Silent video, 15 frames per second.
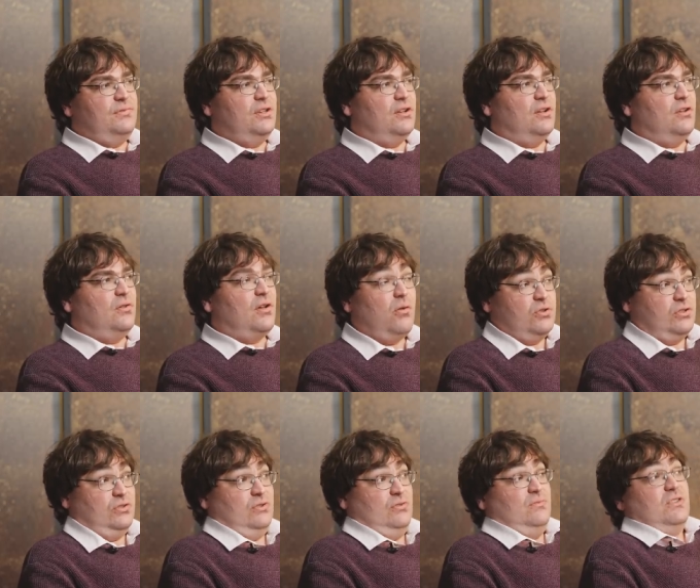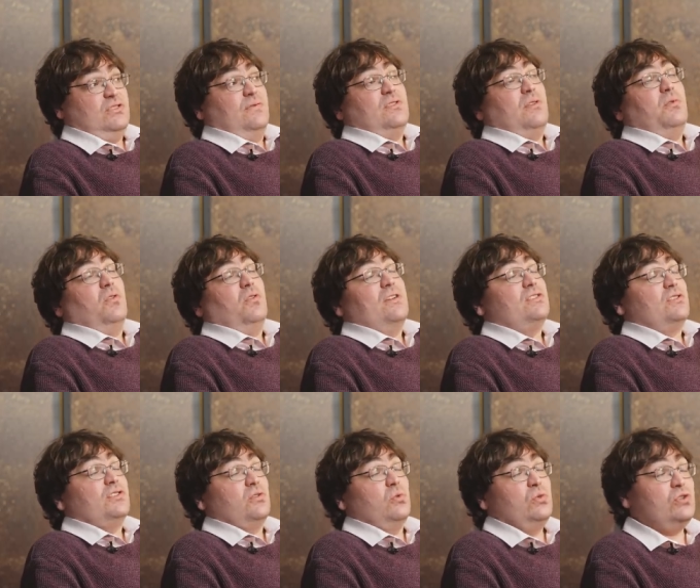you know, I was a student myself, so I'm not
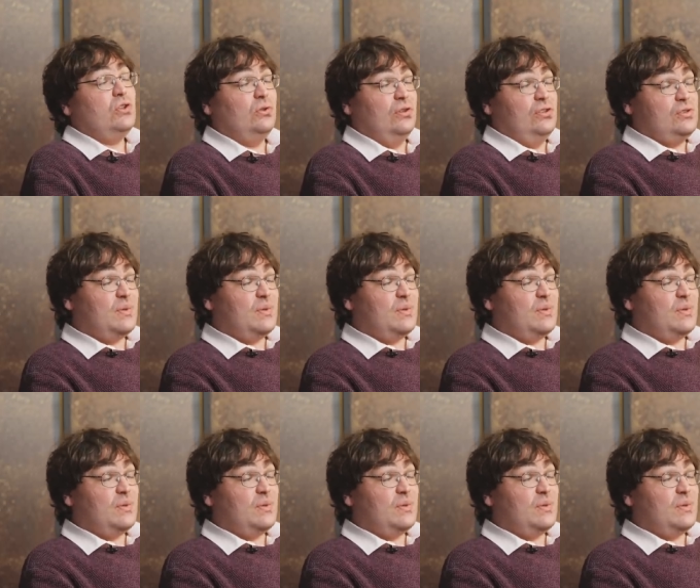criticising all students,